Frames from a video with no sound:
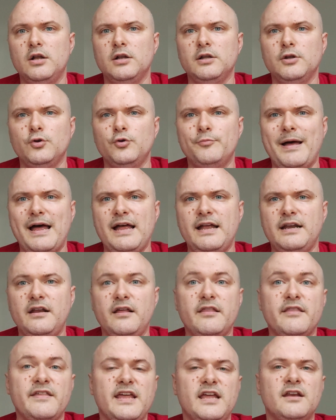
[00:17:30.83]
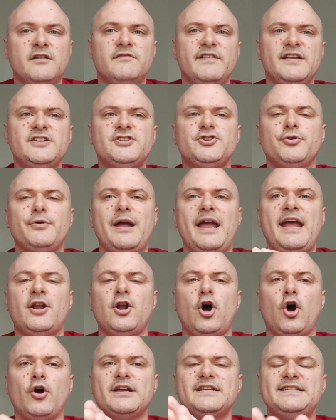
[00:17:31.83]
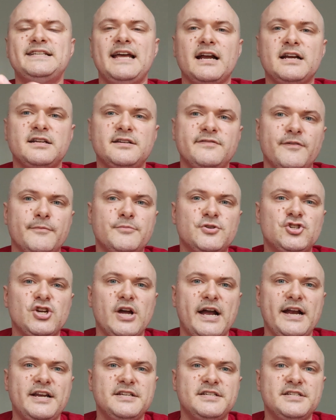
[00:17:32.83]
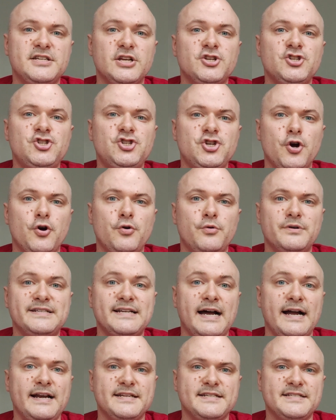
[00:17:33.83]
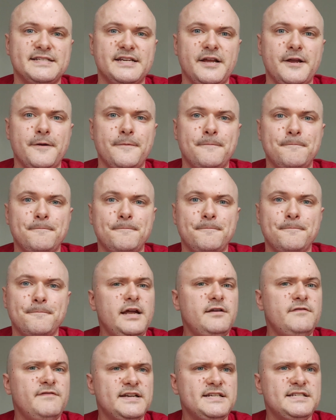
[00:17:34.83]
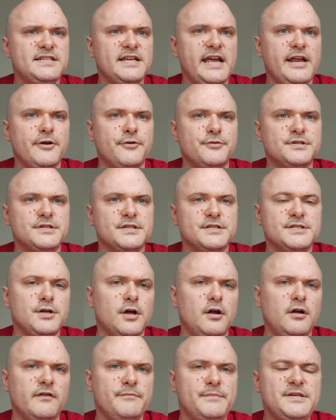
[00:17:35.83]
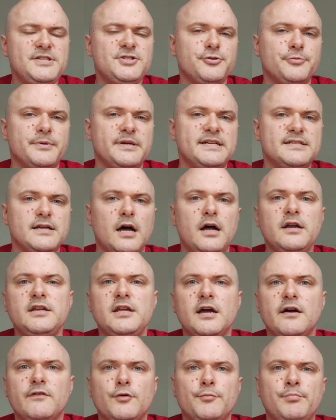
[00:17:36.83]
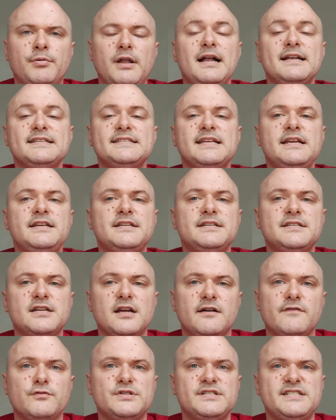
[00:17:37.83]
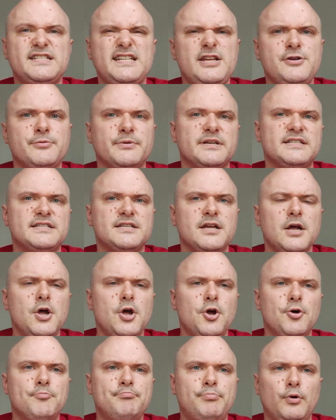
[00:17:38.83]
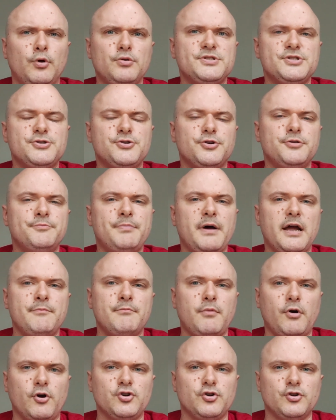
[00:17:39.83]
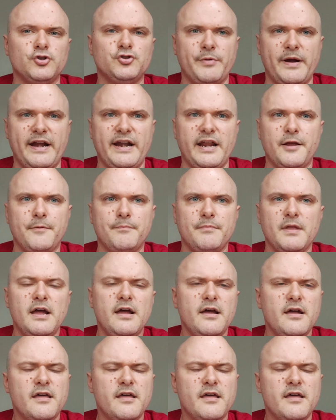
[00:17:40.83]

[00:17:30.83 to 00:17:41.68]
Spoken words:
Luban, the inventor and architect from China's Zhou Dynasty. Investigators solve mysteries, uncover plots, and discover secrets, bolstered by martial training.